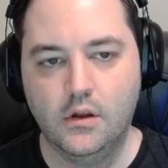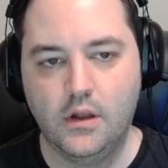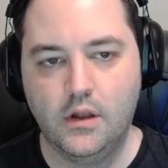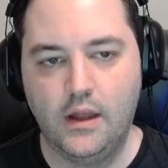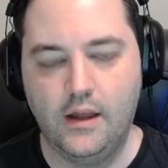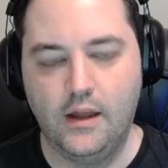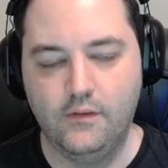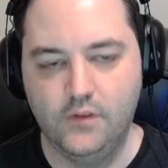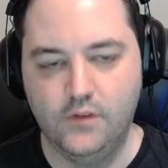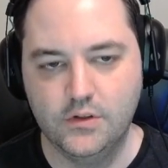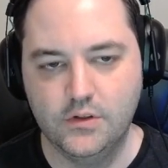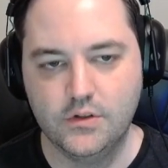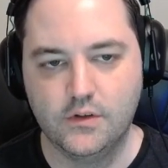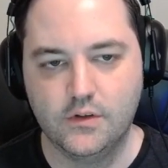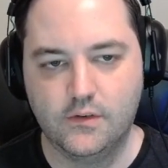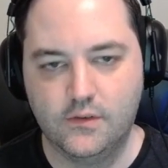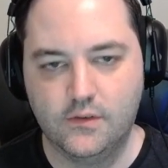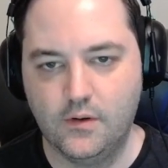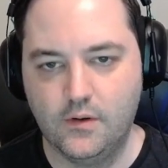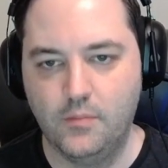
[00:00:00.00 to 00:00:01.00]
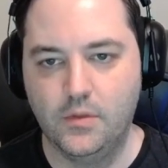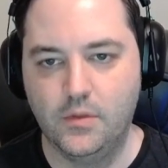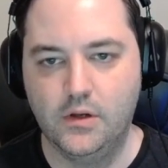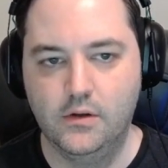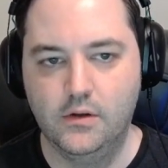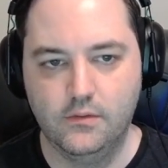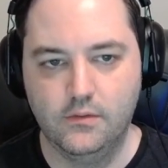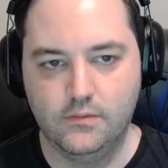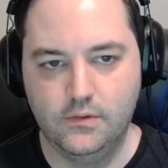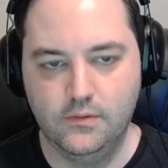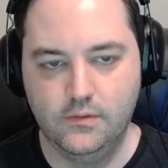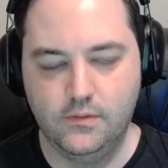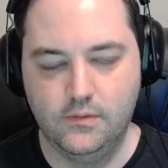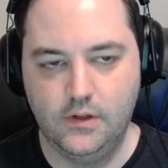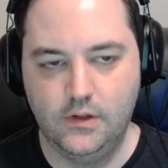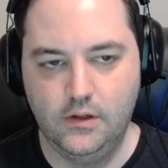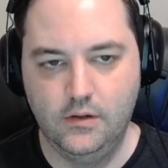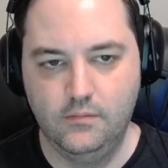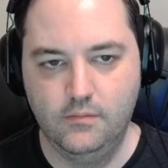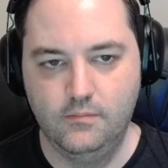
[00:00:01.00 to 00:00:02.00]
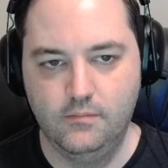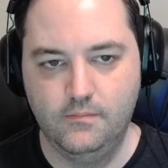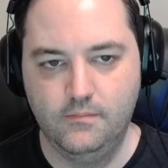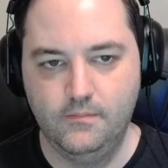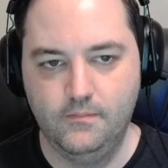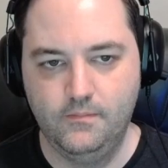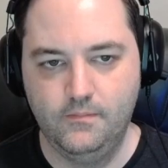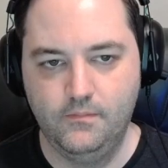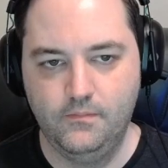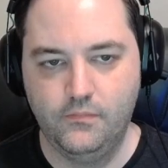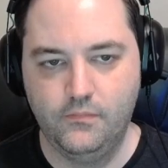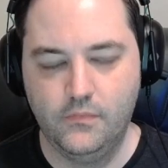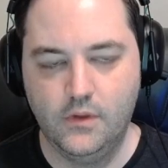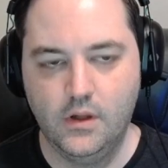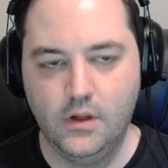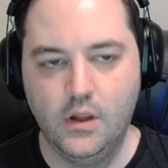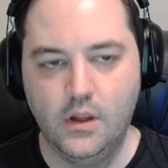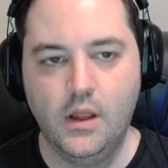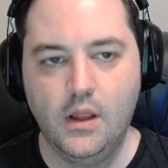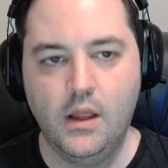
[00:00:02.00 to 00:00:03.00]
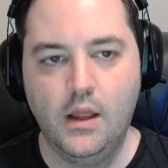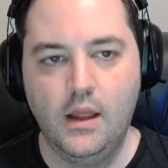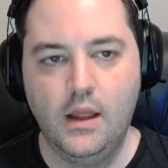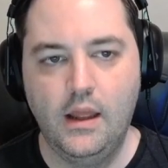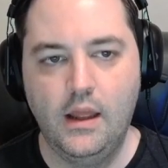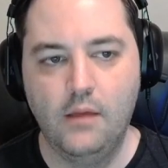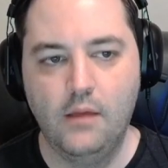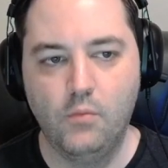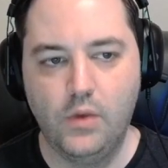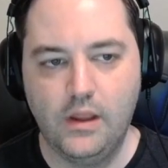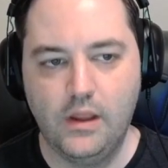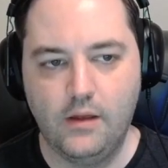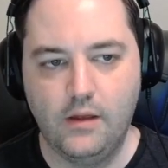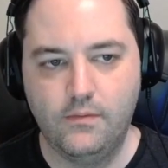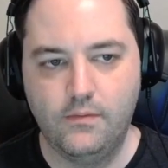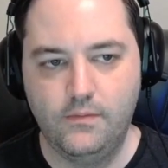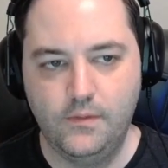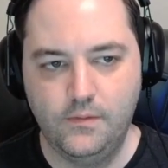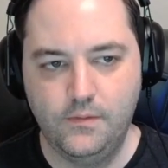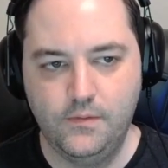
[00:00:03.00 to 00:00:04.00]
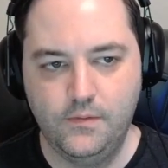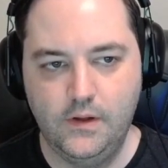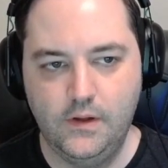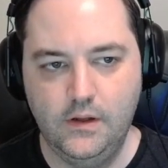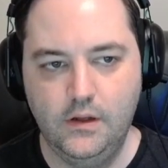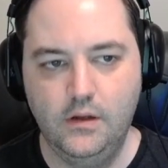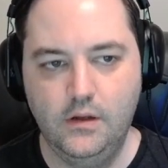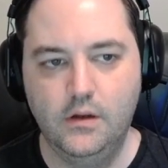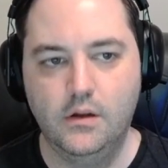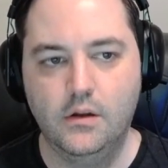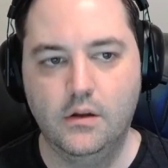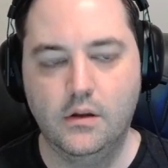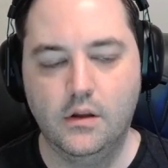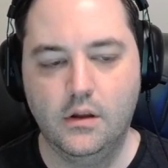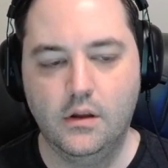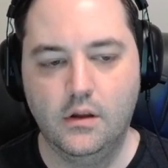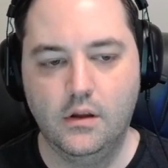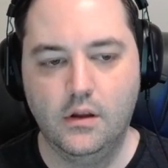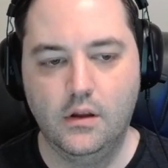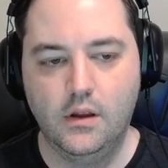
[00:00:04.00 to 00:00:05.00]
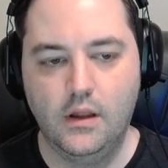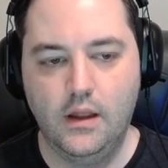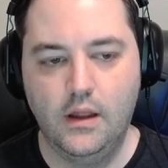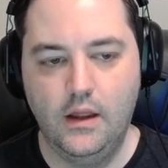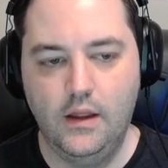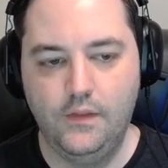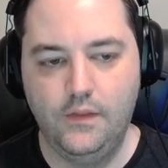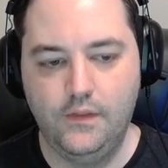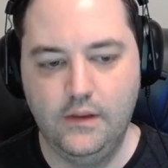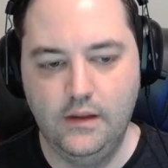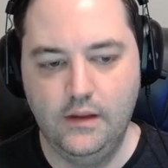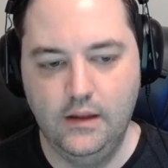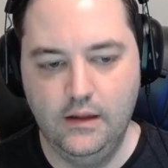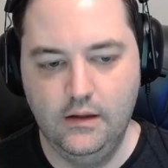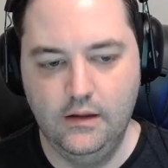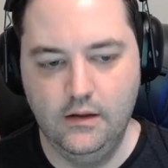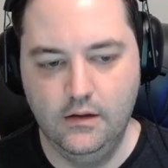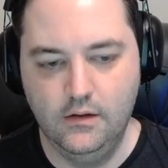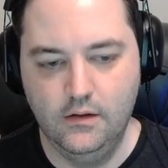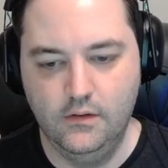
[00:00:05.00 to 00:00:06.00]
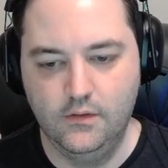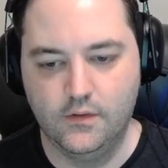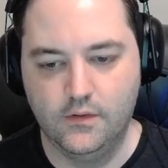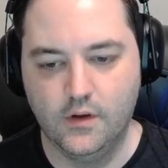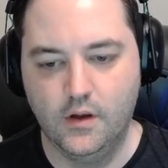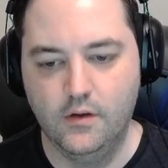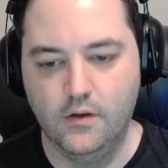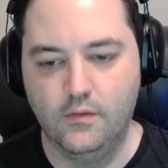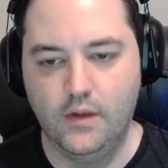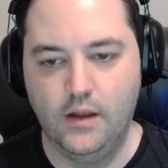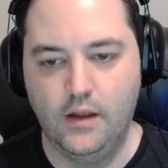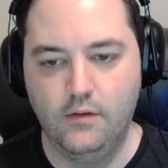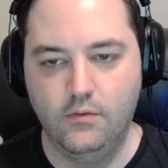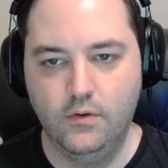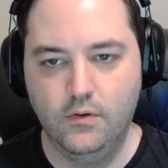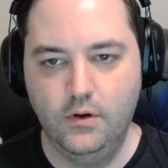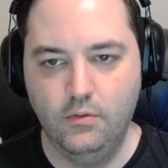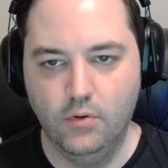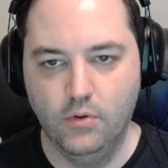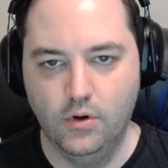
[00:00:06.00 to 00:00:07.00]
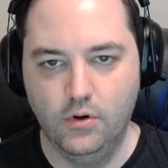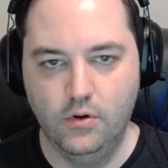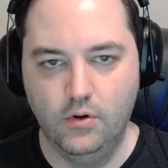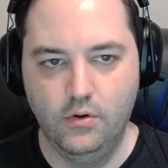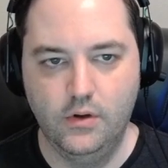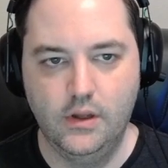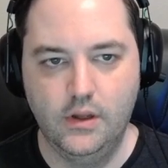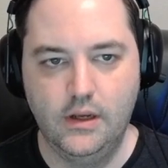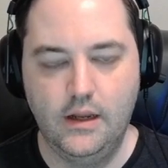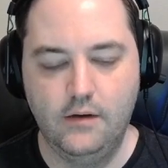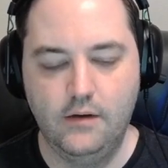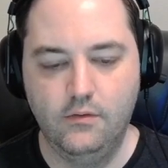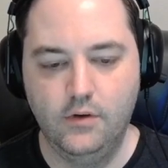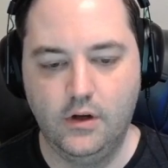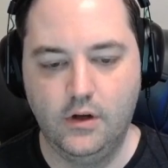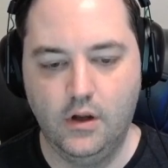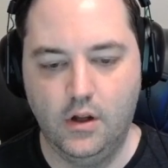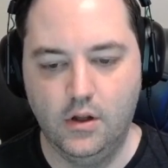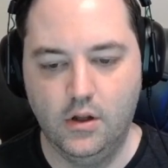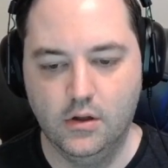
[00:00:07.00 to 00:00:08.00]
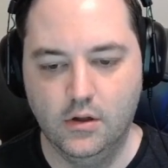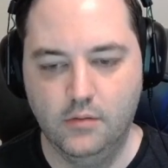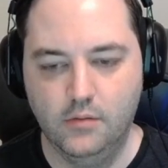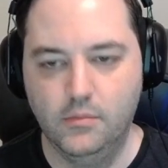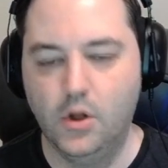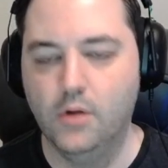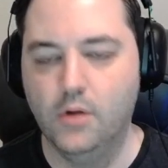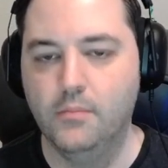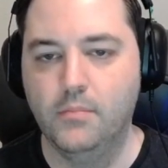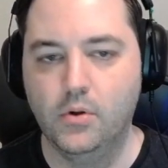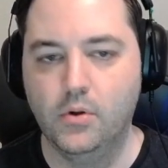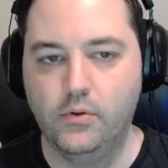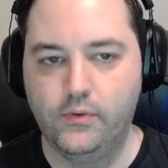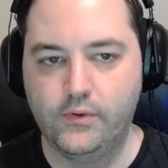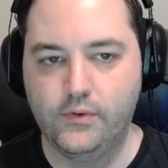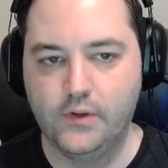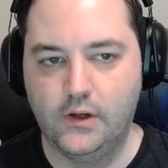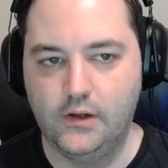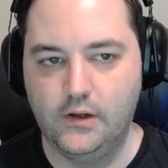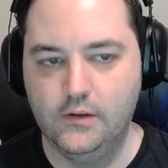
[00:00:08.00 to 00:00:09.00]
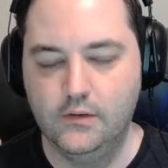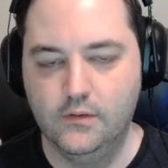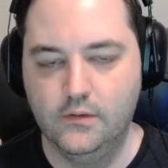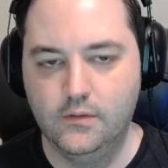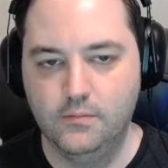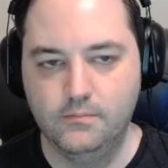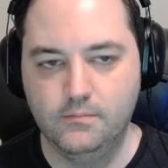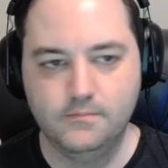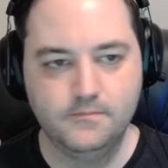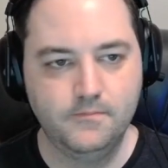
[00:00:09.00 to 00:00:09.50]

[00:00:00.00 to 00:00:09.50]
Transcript: have digits summing to 15. And we have 15 at the ends of every row and every column on both sides.